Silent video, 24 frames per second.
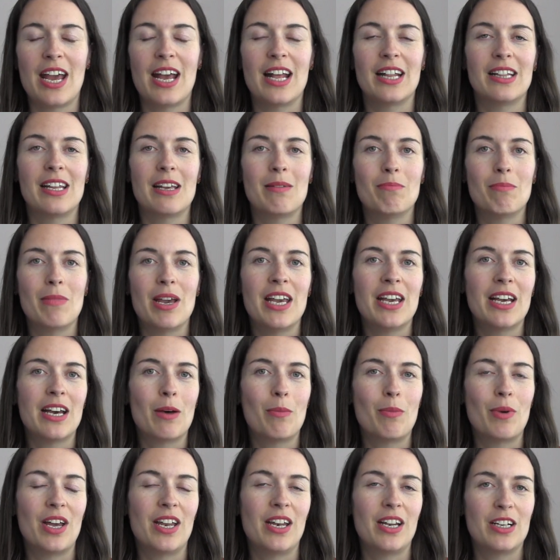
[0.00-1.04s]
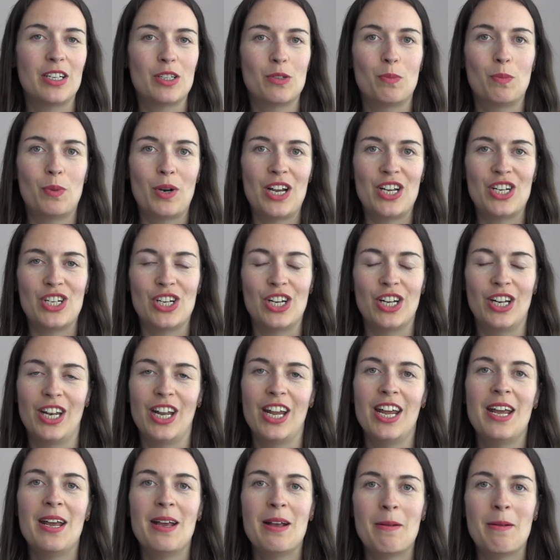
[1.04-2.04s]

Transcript: and they make up an expression